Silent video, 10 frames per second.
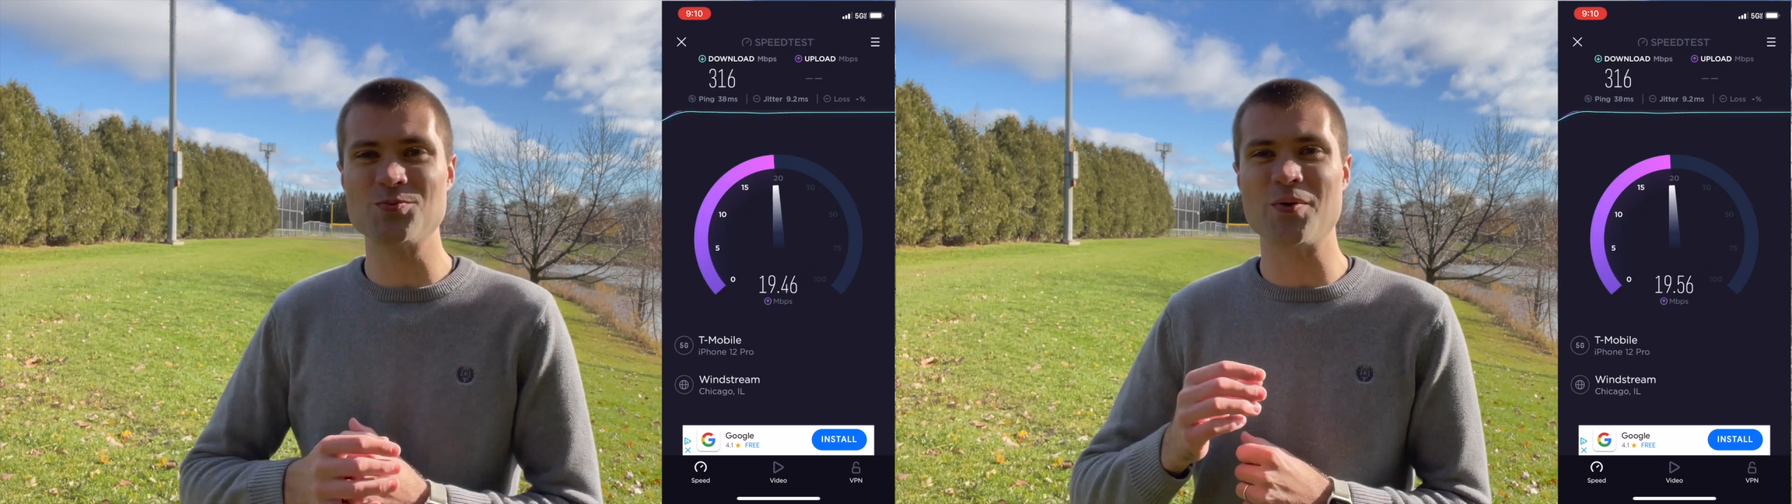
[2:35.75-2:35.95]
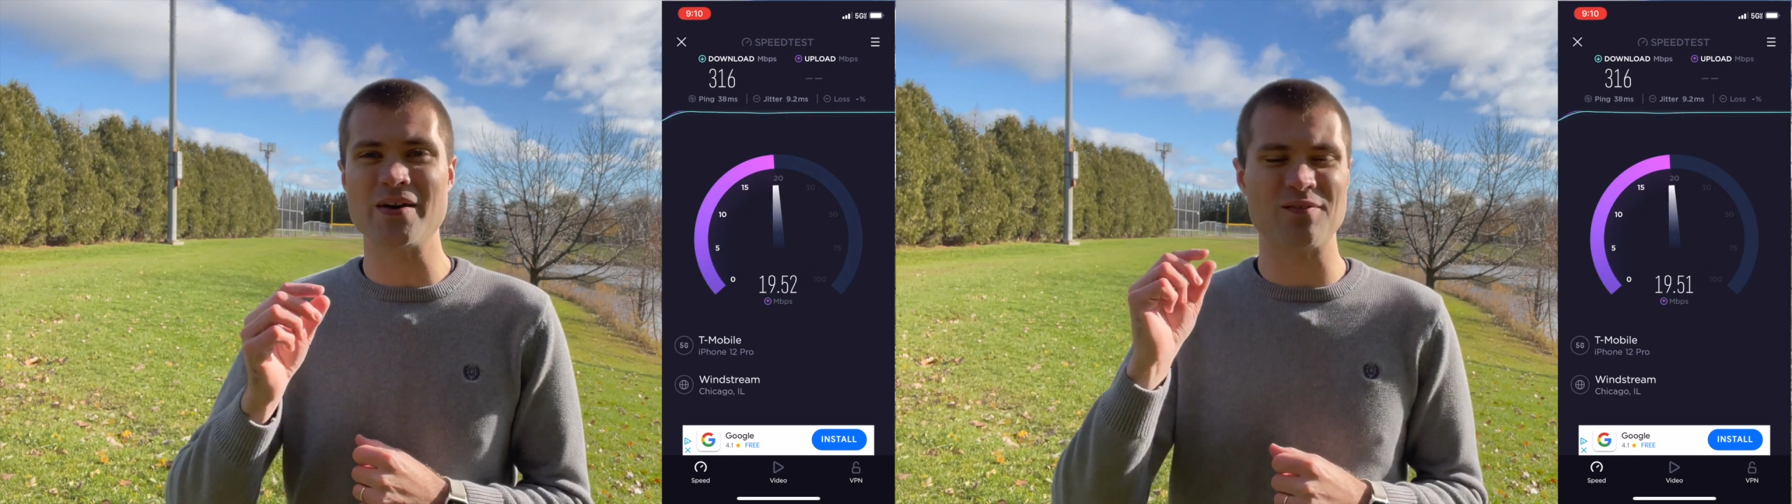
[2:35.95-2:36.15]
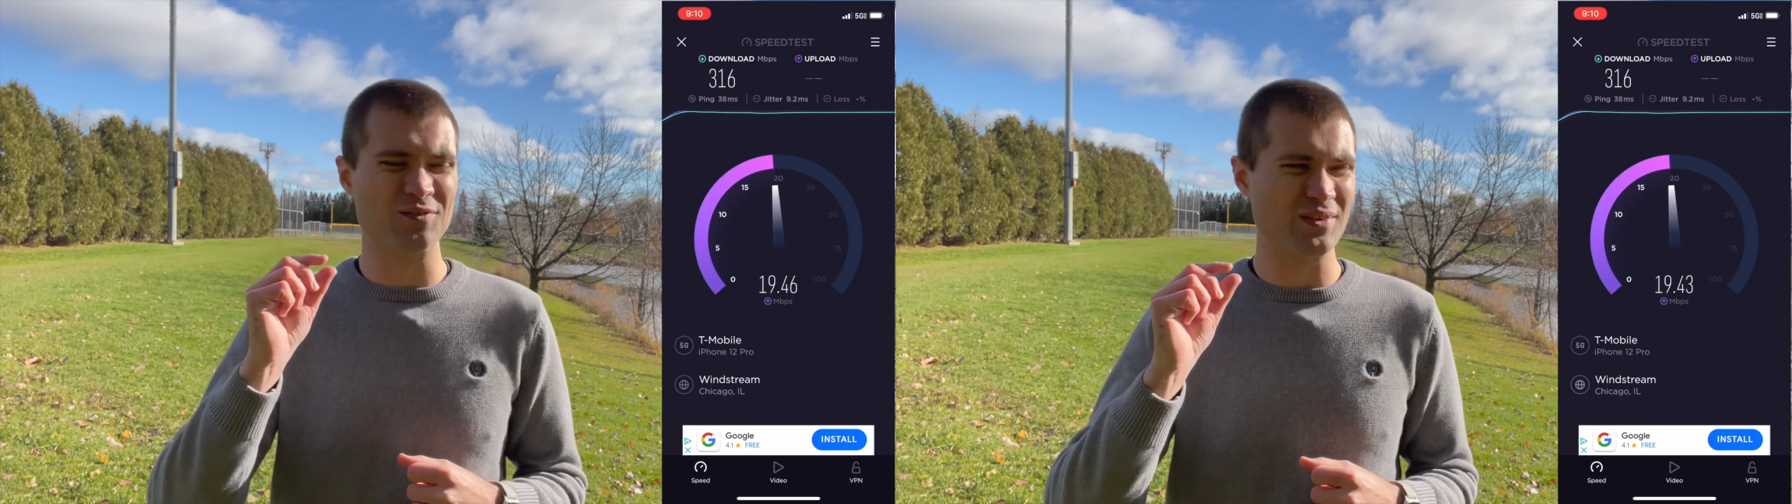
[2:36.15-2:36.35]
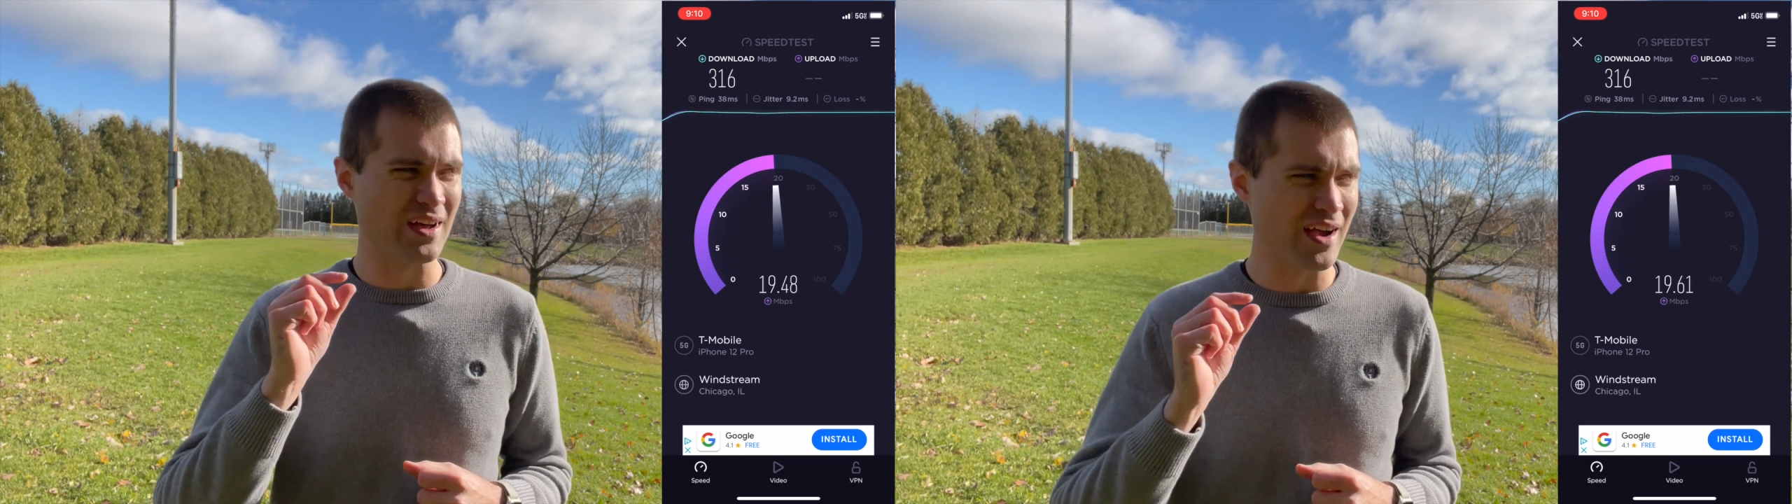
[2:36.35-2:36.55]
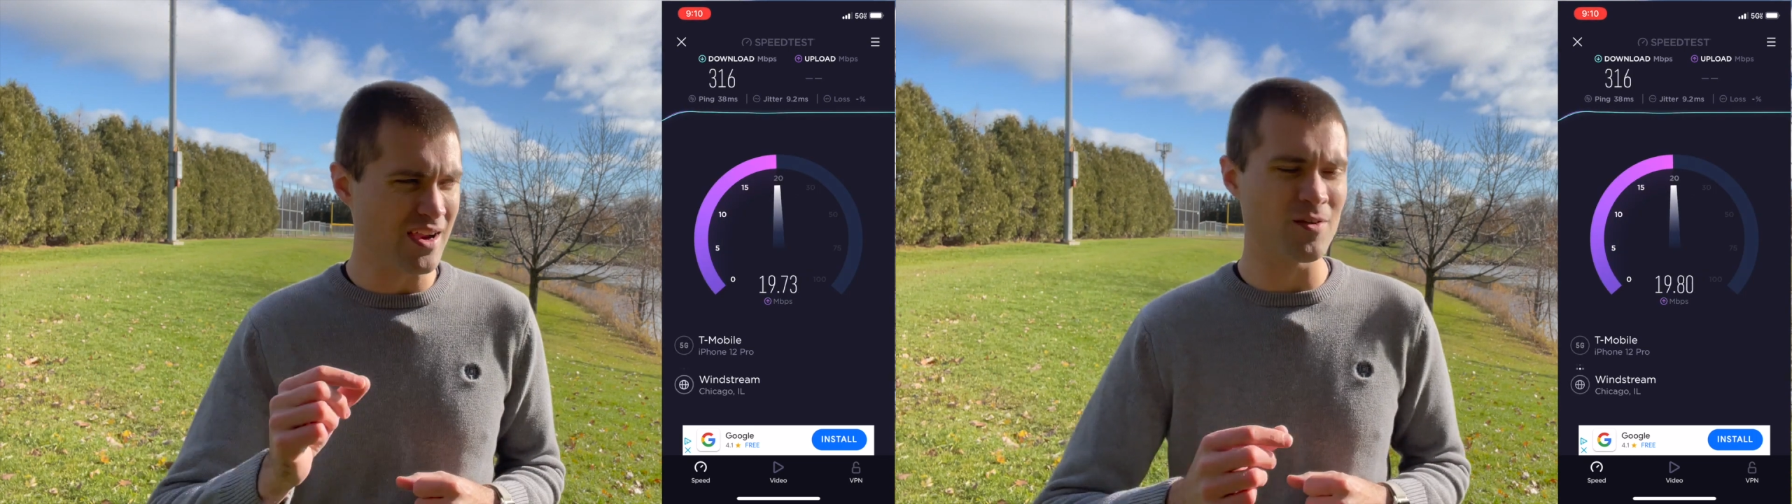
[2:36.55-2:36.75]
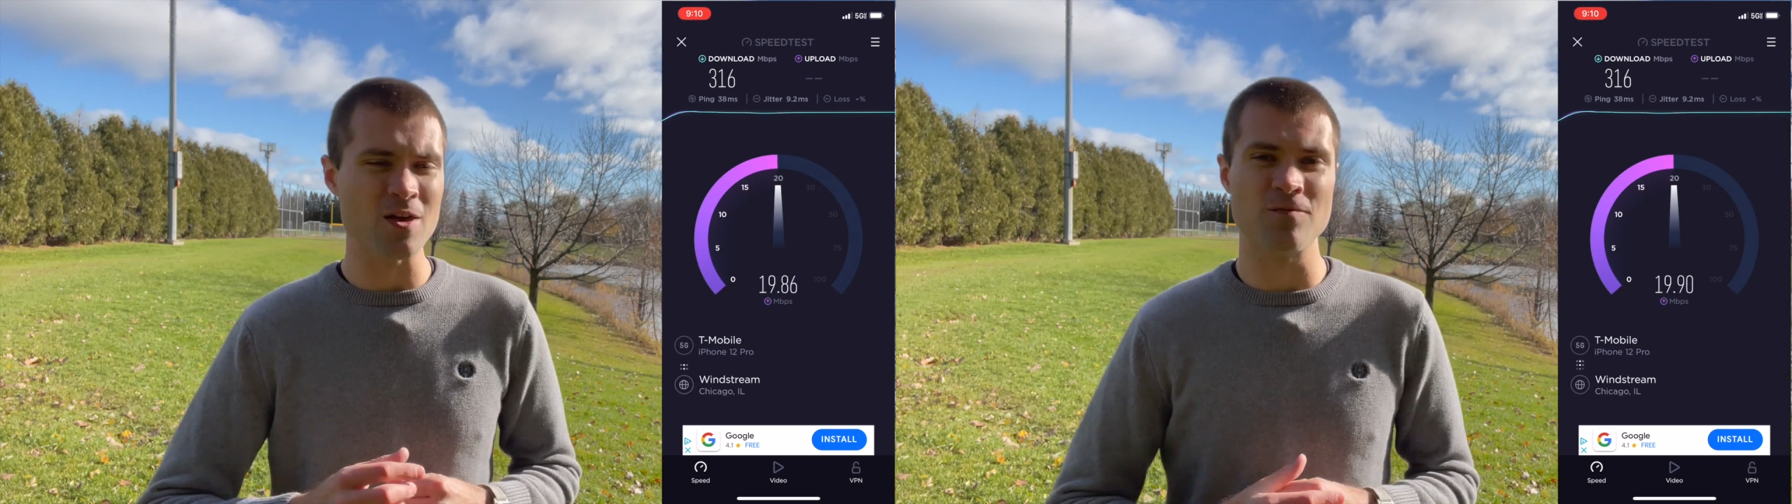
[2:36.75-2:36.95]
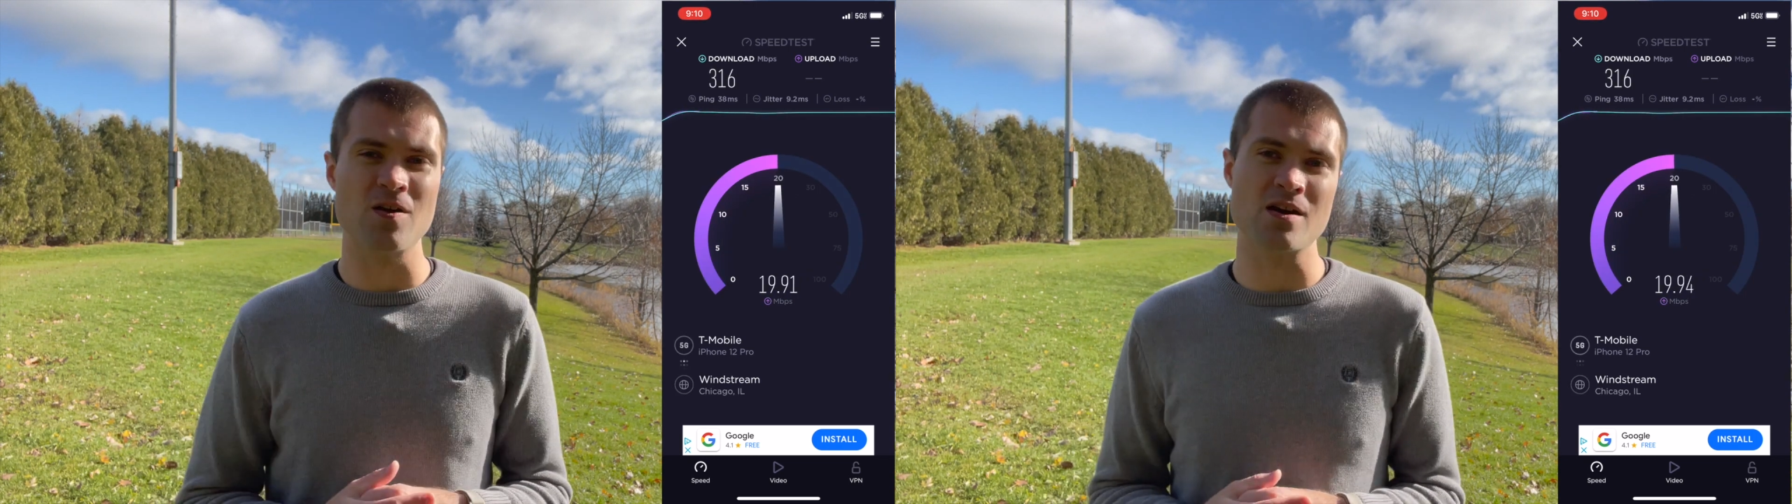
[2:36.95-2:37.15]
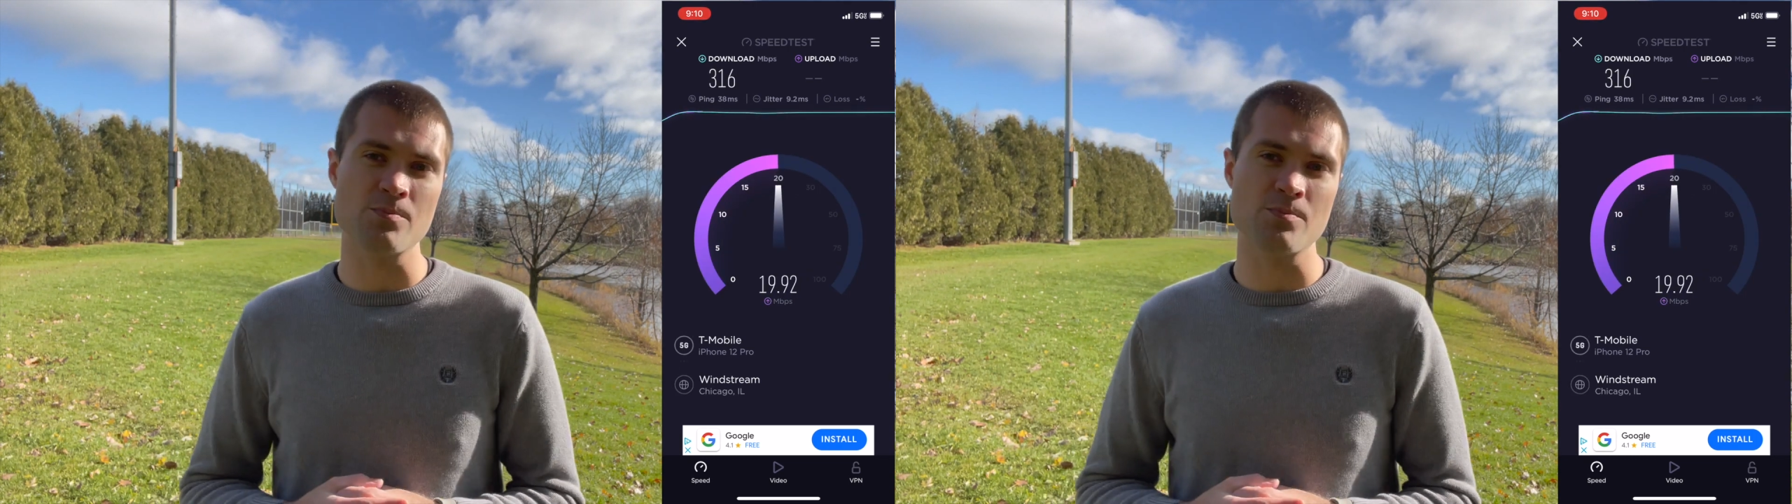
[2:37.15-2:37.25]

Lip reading: but kind of iffy on